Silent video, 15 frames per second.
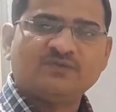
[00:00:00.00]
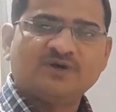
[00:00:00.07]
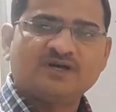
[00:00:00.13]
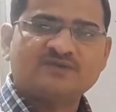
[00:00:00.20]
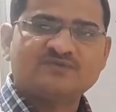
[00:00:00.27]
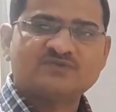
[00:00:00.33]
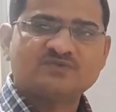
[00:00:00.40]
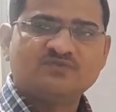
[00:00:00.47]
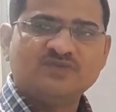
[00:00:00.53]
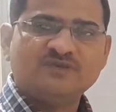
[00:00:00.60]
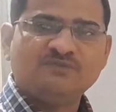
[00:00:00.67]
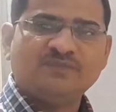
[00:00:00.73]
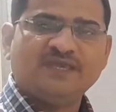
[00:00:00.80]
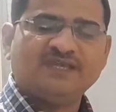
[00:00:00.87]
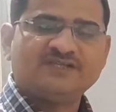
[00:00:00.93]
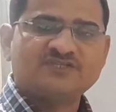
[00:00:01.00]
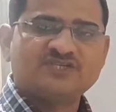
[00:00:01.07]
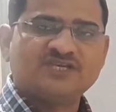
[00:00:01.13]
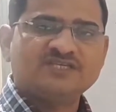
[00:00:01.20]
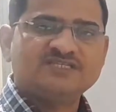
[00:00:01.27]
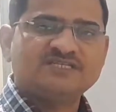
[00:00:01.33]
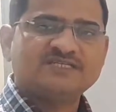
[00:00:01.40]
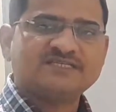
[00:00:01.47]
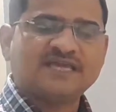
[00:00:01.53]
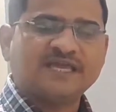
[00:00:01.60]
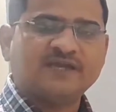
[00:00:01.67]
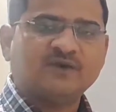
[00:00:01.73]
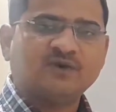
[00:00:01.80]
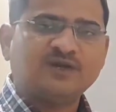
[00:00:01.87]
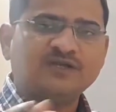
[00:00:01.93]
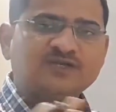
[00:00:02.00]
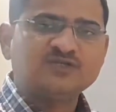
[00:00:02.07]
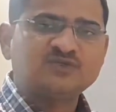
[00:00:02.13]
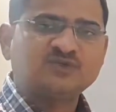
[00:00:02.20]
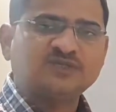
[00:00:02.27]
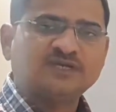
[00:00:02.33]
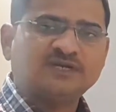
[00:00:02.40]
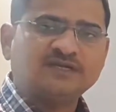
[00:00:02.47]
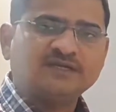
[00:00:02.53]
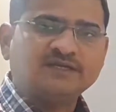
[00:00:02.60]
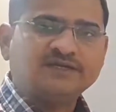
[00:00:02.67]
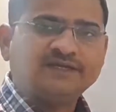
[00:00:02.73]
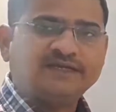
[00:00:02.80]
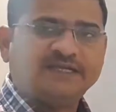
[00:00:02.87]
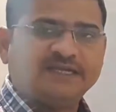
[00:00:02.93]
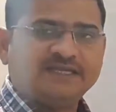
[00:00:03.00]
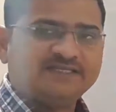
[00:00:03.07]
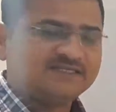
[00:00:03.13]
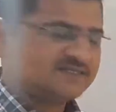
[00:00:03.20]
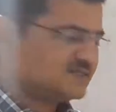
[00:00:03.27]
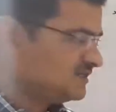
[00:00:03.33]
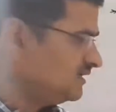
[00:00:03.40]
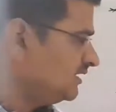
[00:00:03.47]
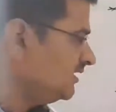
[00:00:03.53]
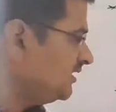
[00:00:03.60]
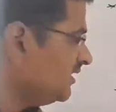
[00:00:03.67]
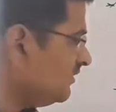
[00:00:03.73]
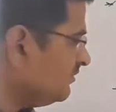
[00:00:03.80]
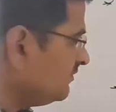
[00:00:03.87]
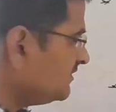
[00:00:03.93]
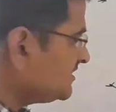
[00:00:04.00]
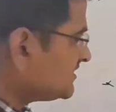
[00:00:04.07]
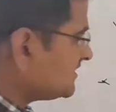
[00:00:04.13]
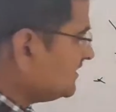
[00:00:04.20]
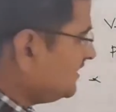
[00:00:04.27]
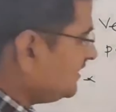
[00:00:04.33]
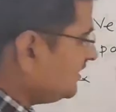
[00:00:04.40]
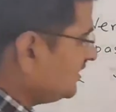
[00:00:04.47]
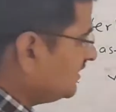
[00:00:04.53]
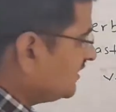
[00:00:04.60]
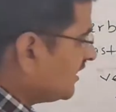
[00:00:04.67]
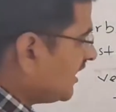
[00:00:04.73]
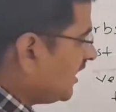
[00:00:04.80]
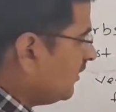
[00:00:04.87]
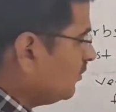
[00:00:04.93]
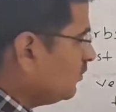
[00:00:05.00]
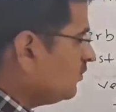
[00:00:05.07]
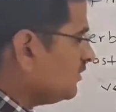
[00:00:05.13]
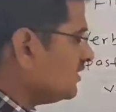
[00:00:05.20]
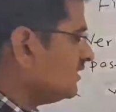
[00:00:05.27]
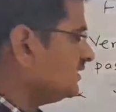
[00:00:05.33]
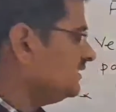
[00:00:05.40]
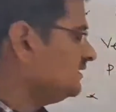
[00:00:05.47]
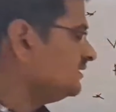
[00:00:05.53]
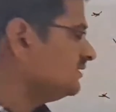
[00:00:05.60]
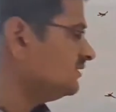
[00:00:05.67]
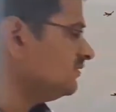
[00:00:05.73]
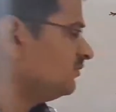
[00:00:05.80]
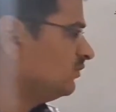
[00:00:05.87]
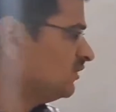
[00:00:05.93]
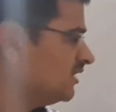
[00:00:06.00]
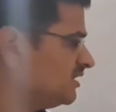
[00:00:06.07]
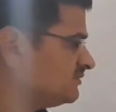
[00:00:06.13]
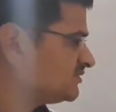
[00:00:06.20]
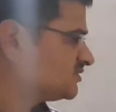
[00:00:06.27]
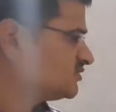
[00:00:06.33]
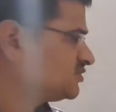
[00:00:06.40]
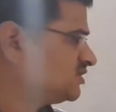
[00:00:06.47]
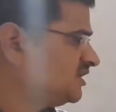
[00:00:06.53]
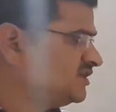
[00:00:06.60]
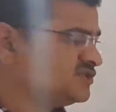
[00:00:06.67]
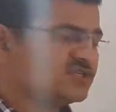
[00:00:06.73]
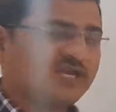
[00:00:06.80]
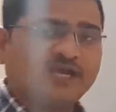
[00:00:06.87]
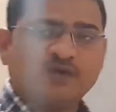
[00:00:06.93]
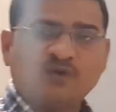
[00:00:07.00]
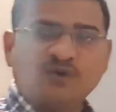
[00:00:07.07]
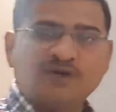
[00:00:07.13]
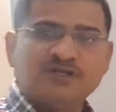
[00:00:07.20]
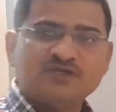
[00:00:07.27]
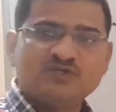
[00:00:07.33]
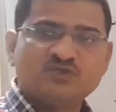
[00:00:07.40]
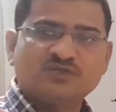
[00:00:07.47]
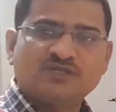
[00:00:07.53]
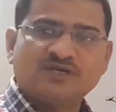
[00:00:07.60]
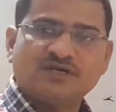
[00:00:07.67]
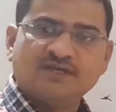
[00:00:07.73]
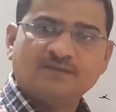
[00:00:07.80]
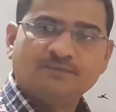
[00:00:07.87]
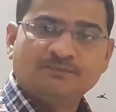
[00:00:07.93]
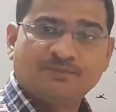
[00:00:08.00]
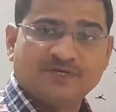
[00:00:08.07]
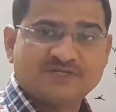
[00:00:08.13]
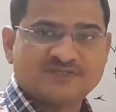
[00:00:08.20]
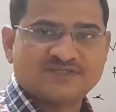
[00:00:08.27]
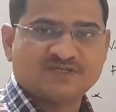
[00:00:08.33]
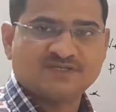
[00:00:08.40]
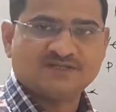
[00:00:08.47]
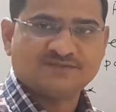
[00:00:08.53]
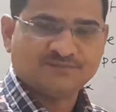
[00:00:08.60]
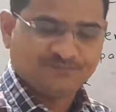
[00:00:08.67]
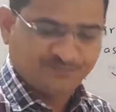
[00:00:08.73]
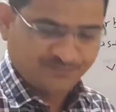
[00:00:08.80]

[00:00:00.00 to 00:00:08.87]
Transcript: verbs we make changes according to the tense. Now we will see how the verbs change according to the person.